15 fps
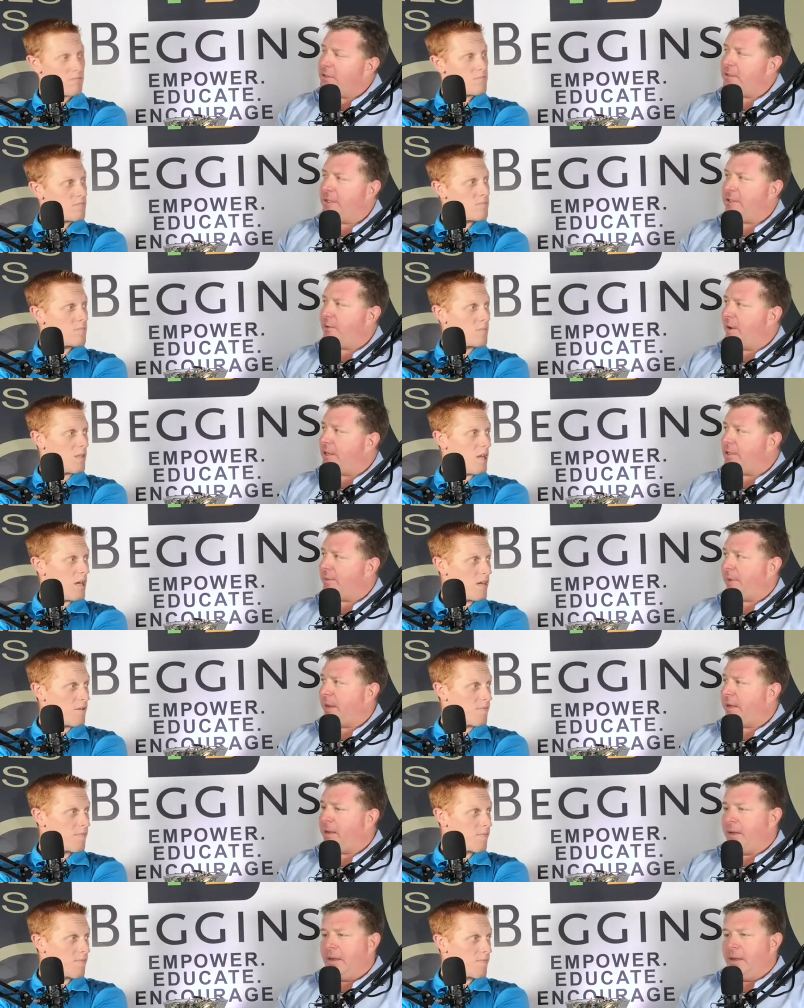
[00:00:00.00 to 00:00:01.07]
Speaker 1: your situation? Yeah.
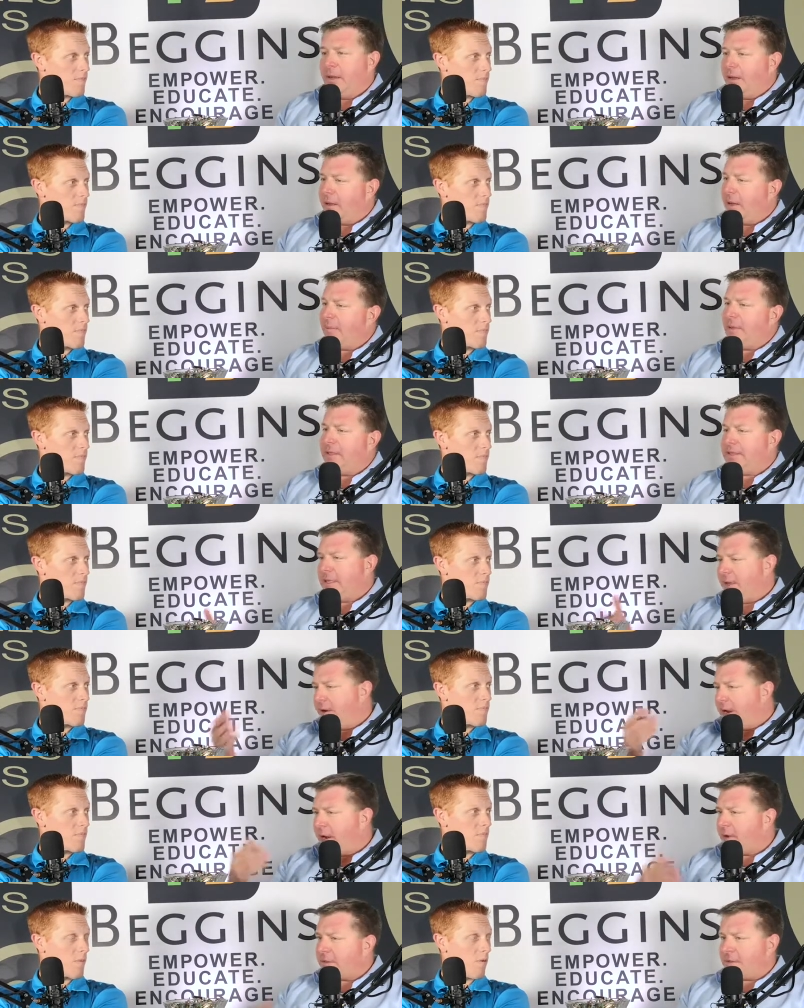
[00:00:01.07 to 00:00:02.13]
Let me see your
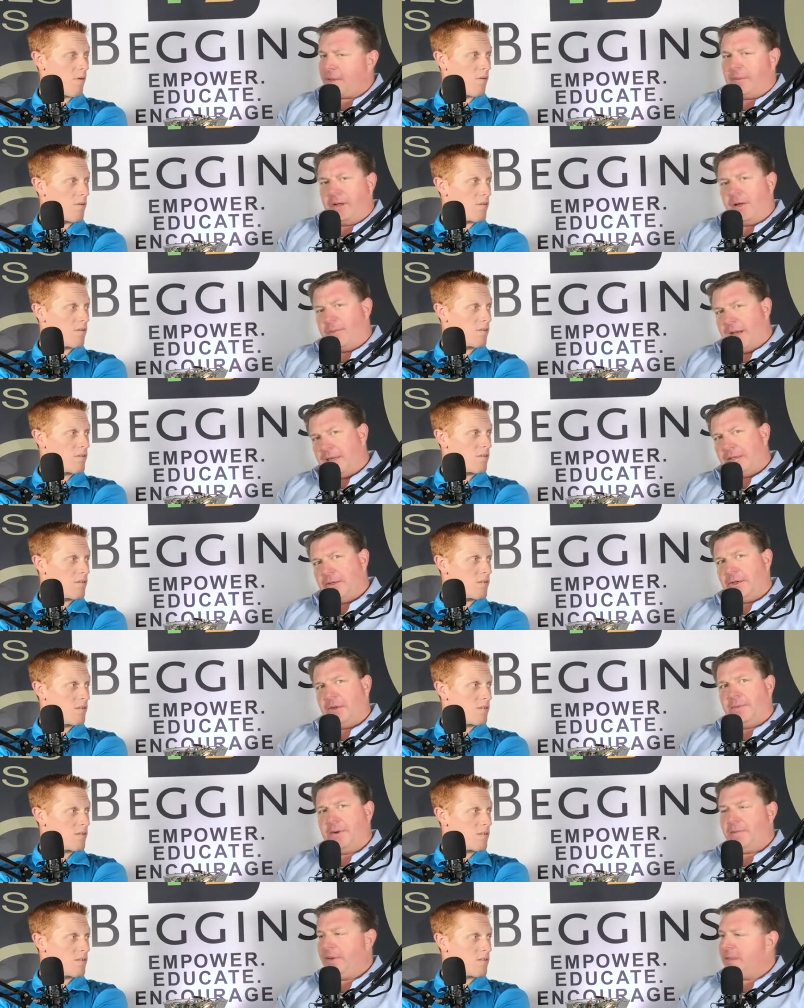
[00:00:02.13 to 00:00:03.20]
house. Let me go back do a little
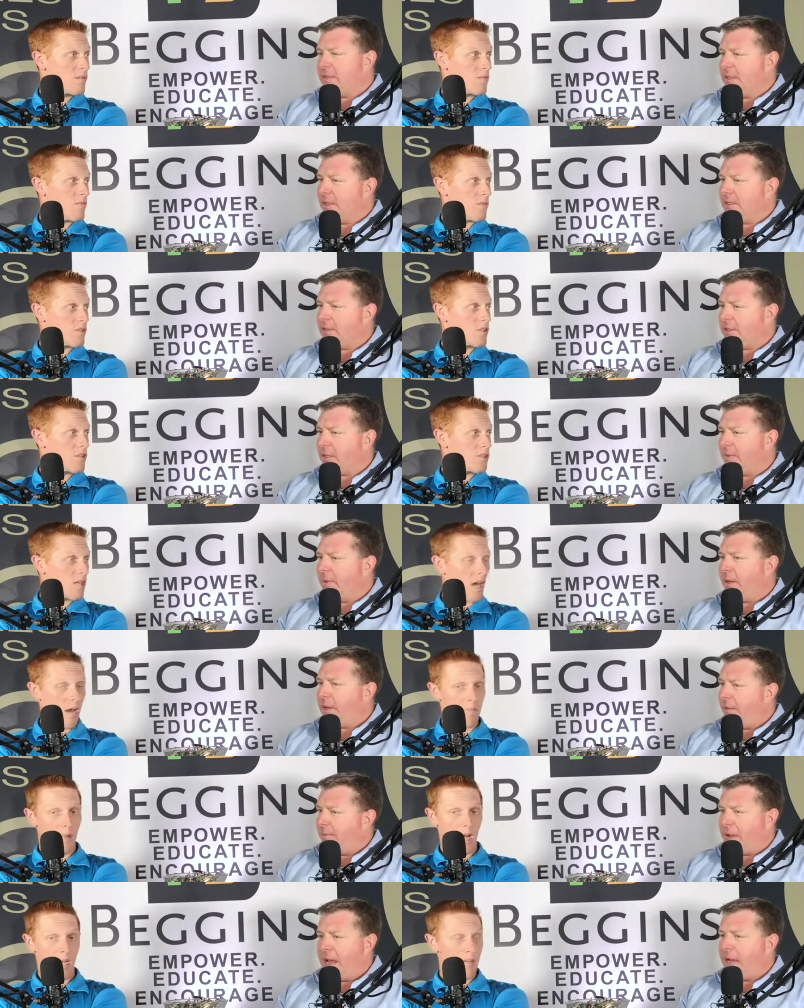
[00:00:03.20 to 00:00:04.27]
bit of research. Let me
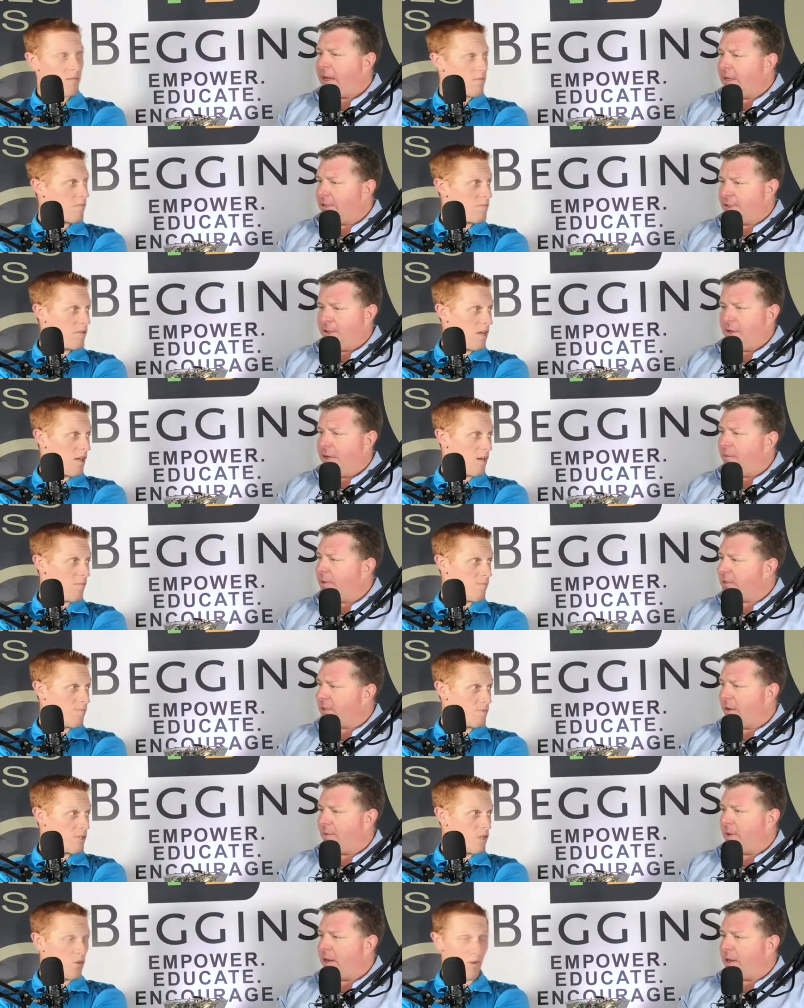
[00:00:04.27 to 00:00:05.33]
come back and show yeah. you what's
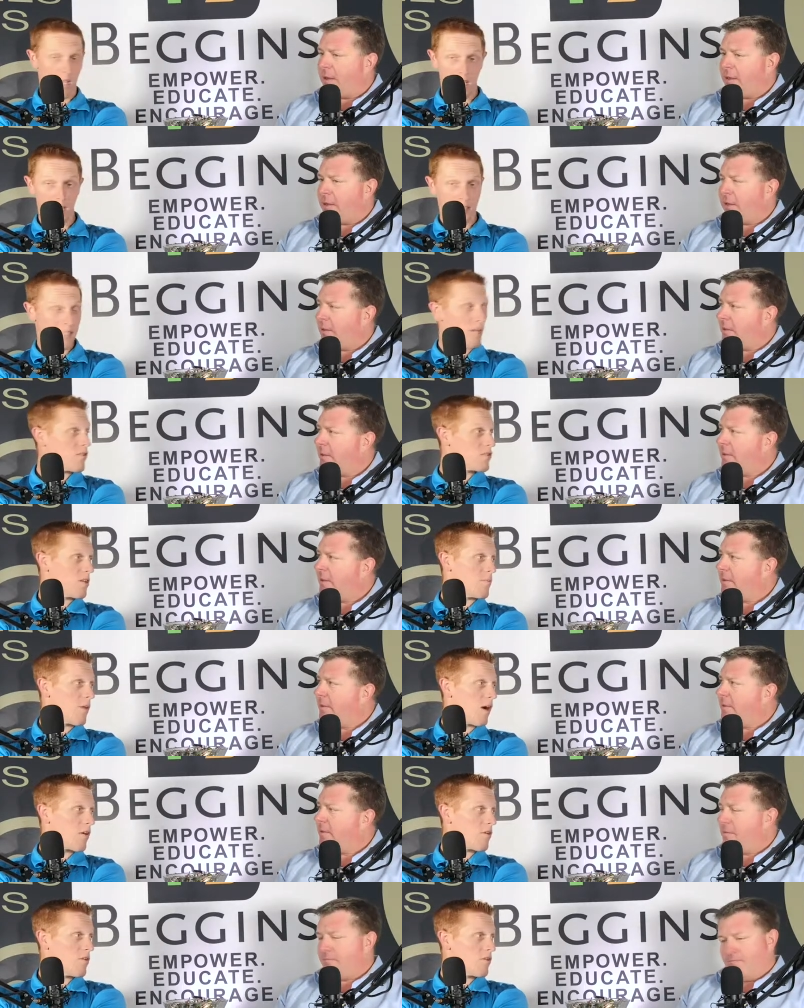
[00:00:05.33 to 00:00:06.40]
going on. Do you need to sell
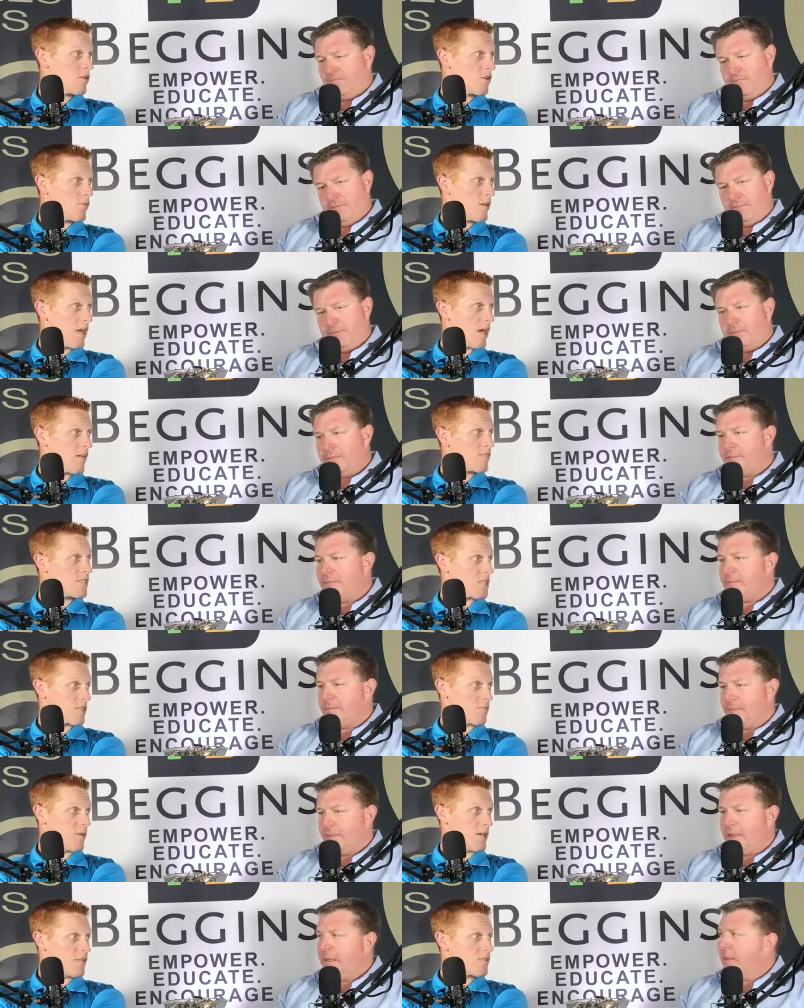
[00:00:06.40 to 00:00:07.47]
Speaker 2: tomorrow or do we have six
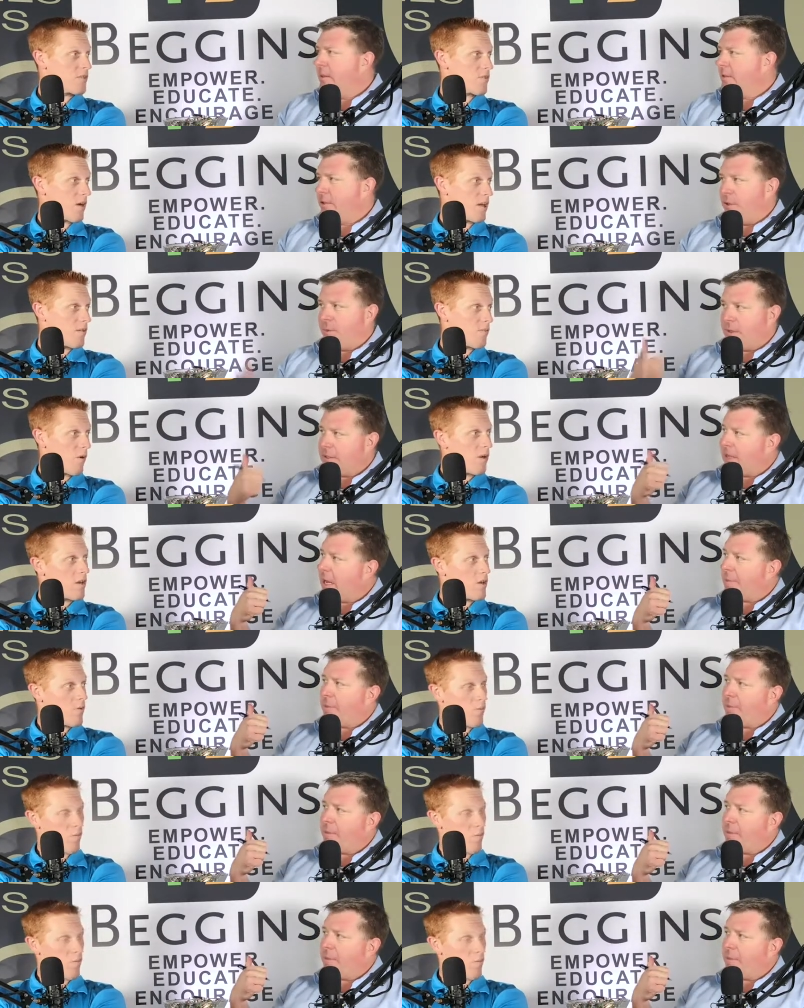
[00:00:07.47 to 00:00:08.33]
months, right? Do you want what? top